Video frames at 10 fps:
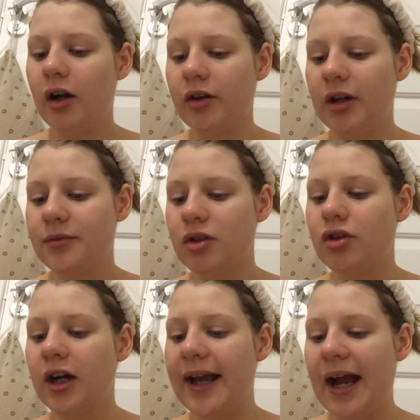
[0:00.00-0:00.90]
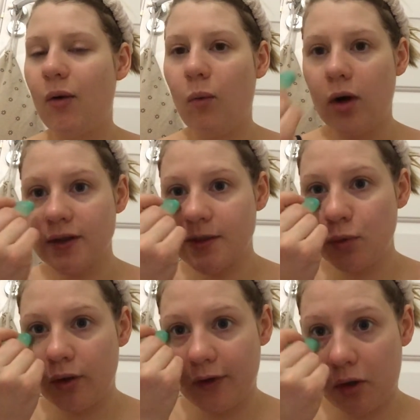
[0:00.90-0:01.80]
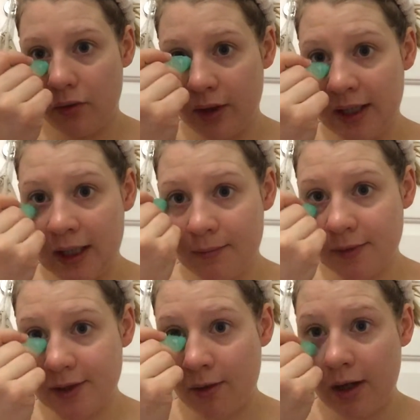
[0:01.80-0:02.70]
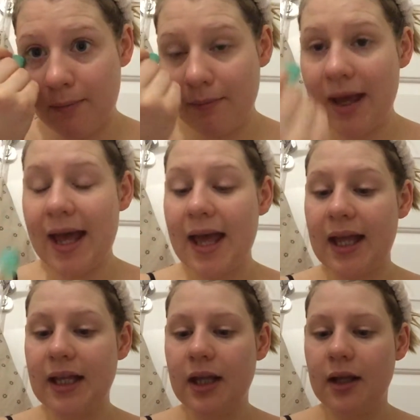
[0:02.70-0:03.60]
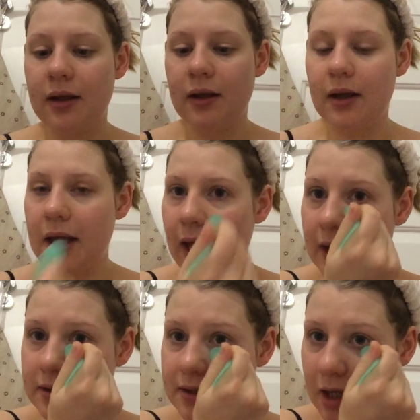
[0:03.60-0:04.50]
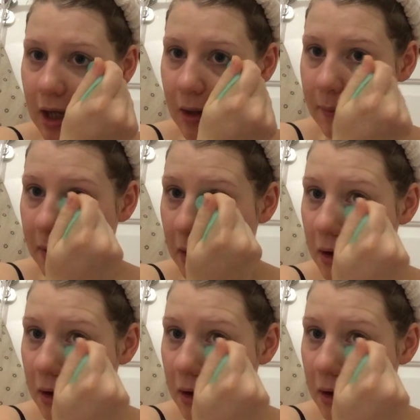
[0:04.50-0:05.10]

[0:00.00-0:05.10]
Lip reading: creams to try out. One's more of a cream, so I may end up